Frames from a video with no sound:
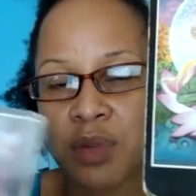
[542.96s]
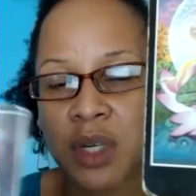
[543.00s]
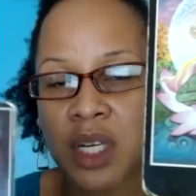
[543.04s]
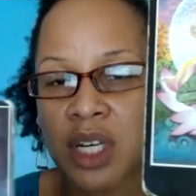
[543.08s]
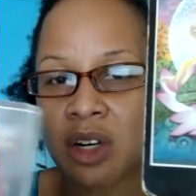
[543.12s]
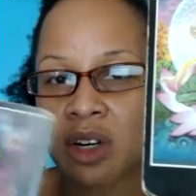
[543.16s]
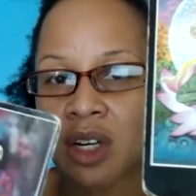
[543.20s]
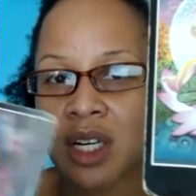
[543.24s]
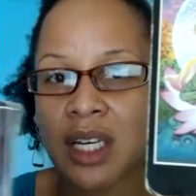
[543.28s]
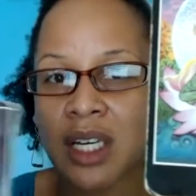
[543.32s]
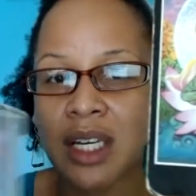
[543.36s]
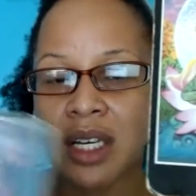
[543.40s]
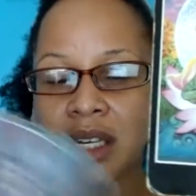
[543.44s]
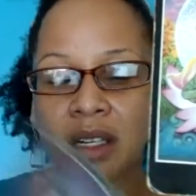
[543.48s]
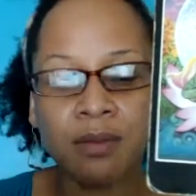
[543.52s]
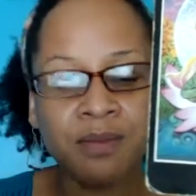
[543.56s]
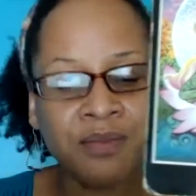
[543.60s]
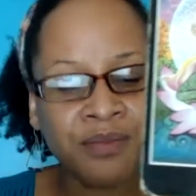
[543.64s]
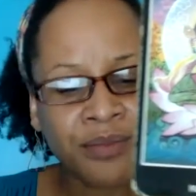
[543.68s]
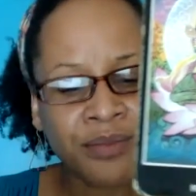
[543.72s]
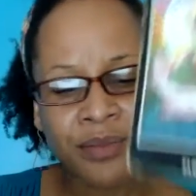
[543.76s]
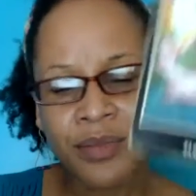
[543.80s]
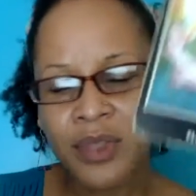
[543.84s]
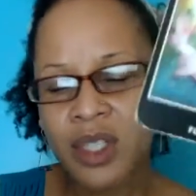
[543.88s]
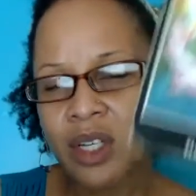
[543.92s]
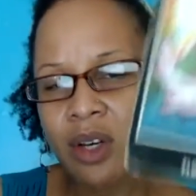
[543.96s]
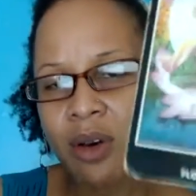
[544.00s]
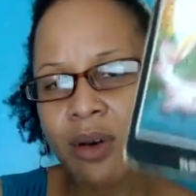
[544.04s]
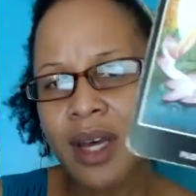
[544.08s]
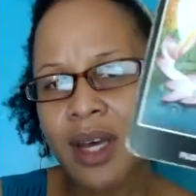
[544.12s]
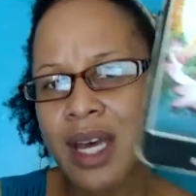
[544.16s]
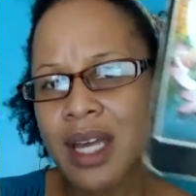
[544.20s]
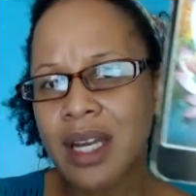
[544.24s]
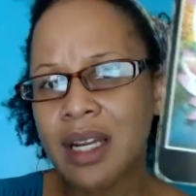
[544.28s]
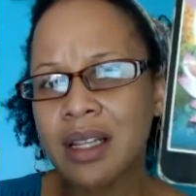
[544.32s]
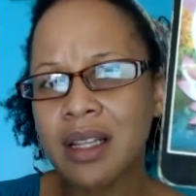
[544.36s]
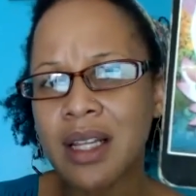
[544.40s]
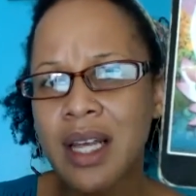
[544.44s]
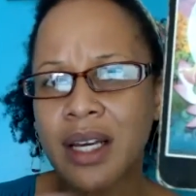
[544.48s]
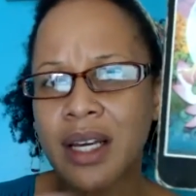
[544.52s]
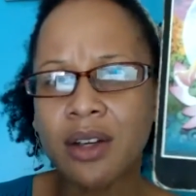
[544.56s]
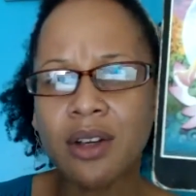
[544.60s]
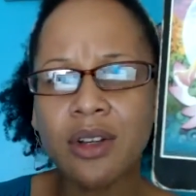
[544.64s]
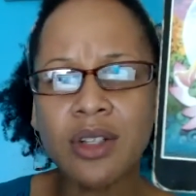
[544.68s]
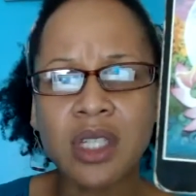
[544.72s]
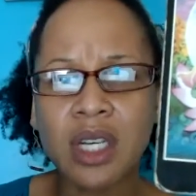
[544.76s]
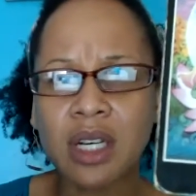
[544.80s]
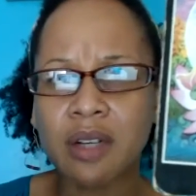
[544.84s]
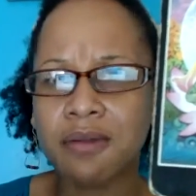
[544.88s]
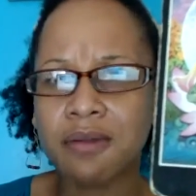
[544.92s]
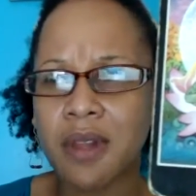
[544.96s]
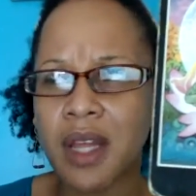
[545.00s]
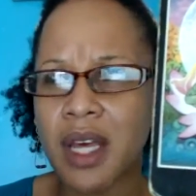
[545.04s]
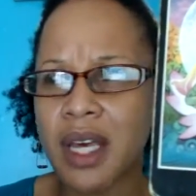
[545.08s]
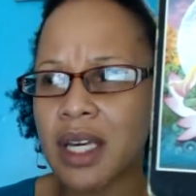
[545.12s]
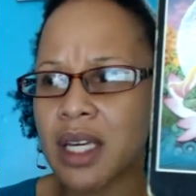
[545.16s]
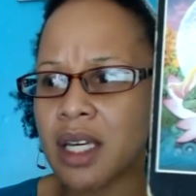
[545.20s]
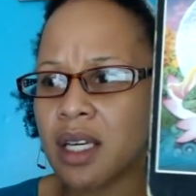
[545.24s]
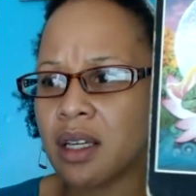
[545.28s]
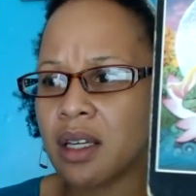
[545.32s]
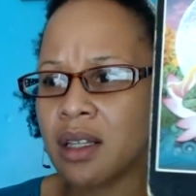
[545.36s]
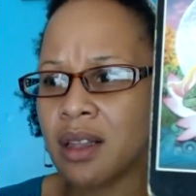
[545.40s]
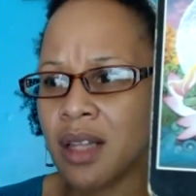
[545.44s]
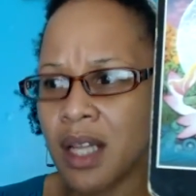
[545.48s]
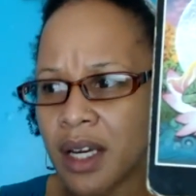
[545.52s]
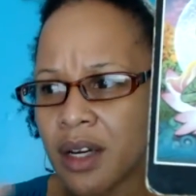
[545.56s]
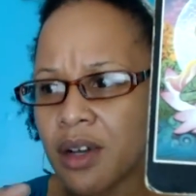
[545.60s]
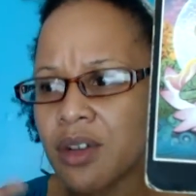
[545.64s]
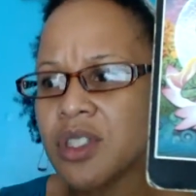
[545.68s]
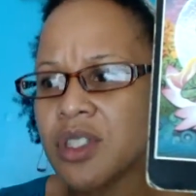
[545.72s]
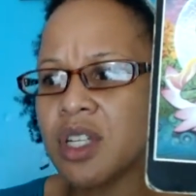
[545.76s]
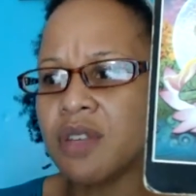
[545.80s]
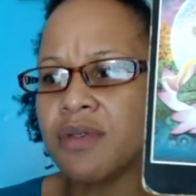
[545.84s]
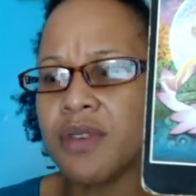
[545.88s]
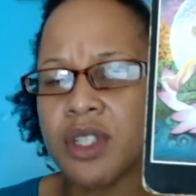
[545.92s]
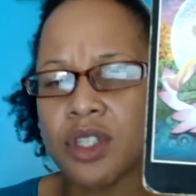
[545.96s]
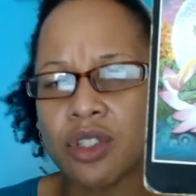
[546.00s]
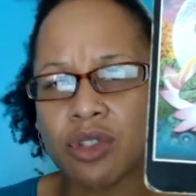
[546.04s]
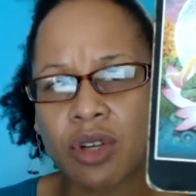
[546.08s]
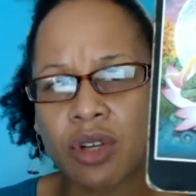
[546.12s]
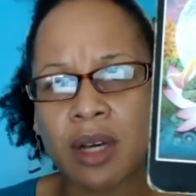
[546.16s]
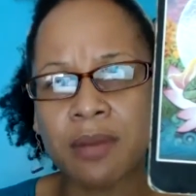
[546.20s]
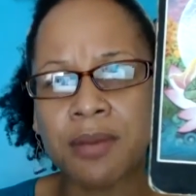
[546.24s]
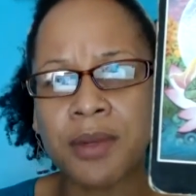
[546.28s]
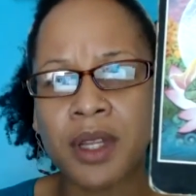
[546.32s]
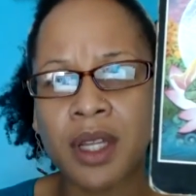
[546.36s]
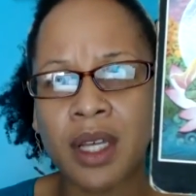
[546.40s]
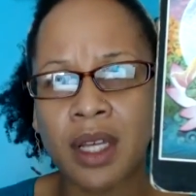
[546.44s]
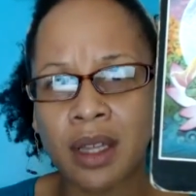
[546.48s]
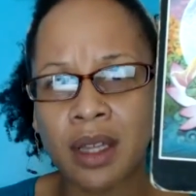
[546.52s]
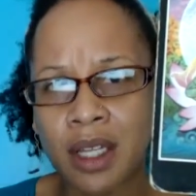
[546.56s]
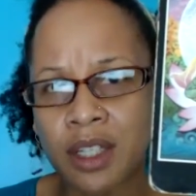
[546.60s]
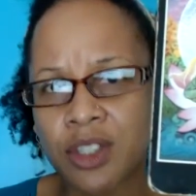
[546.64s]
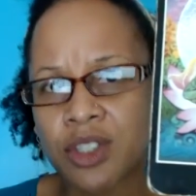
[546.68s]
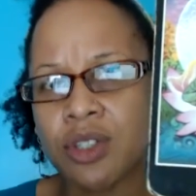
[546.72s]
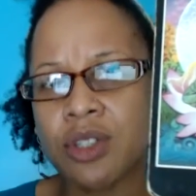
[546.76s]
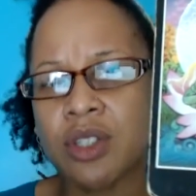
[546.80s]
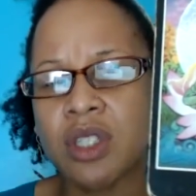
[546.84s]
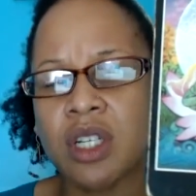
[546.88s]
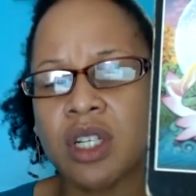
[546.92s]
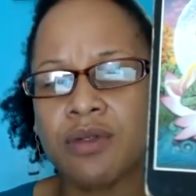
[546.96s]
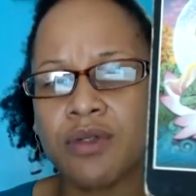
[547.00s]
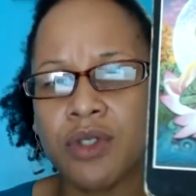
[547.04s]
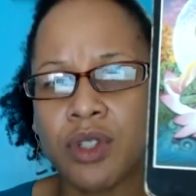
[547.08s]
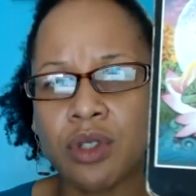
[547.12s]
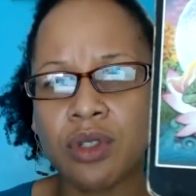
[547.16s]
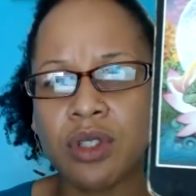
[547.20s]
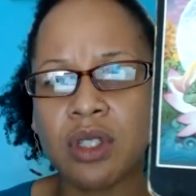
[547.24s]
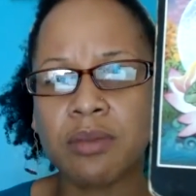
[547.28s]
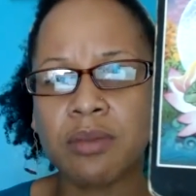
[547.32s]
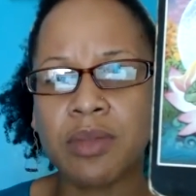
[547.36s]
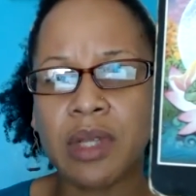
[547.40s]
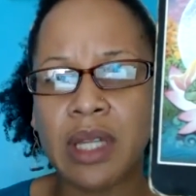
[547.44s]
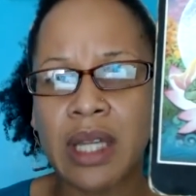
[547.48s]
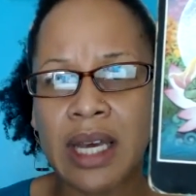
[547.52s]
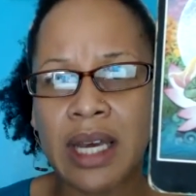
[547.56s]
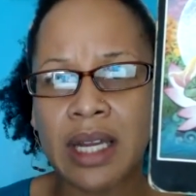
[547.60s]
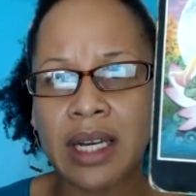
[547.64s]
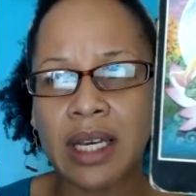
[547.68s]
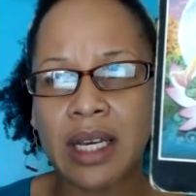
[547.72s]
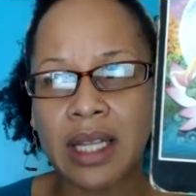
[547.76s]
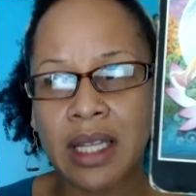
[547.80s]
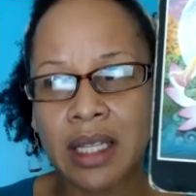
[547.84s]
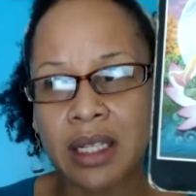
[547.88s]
period, go ahead and let yourself extrapolate, let yourself do some planning.